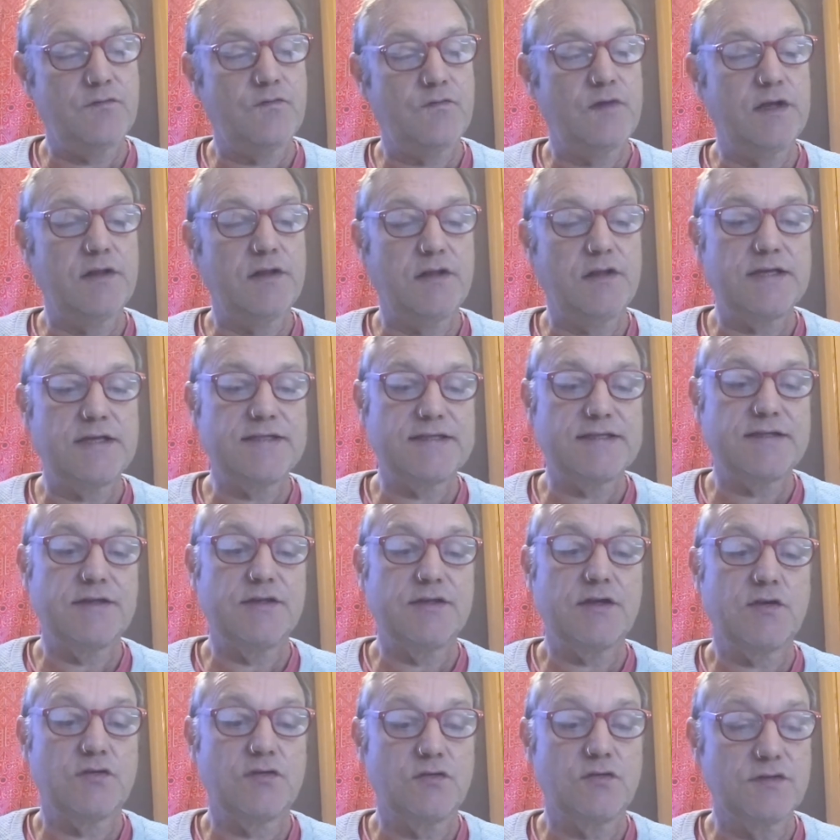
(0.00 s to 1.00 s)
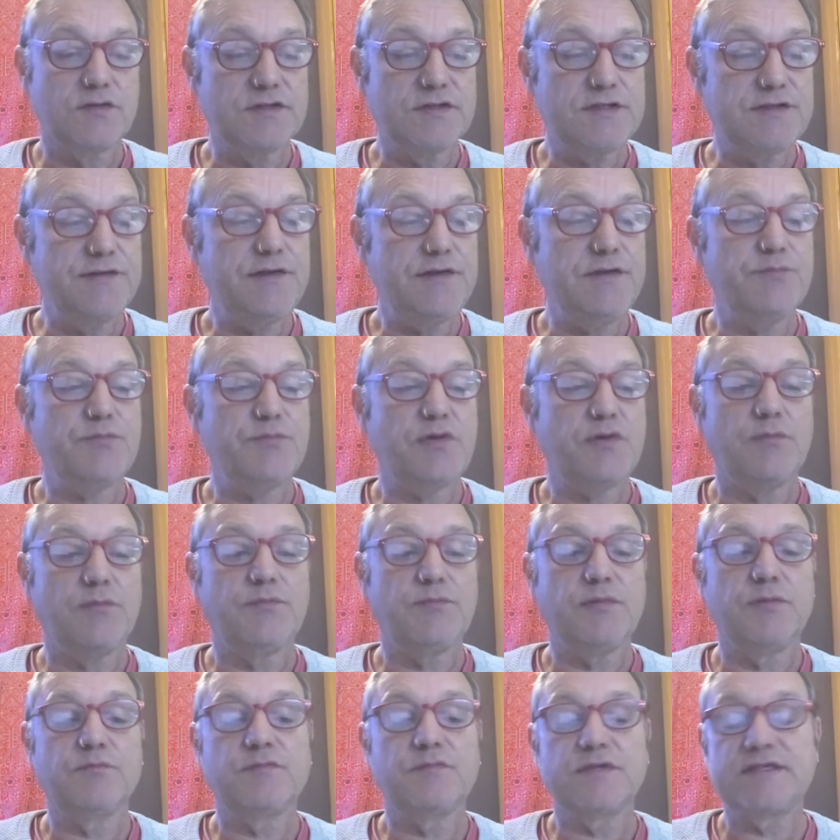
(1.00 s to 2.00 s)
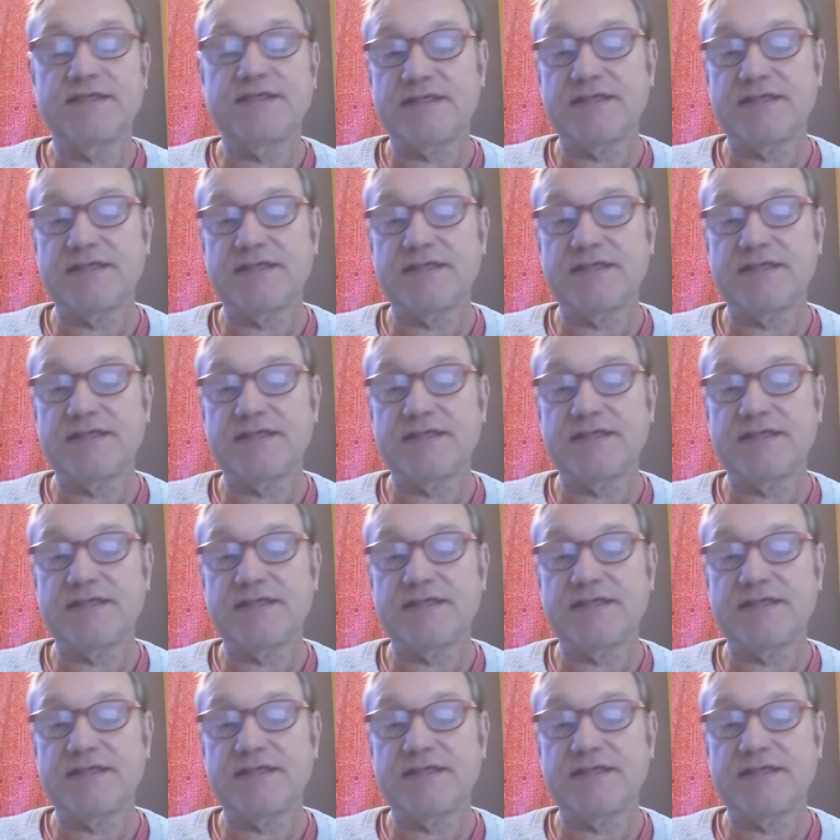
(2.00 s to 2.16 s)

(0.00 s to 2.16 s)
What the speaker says: realise that the cause of your problem was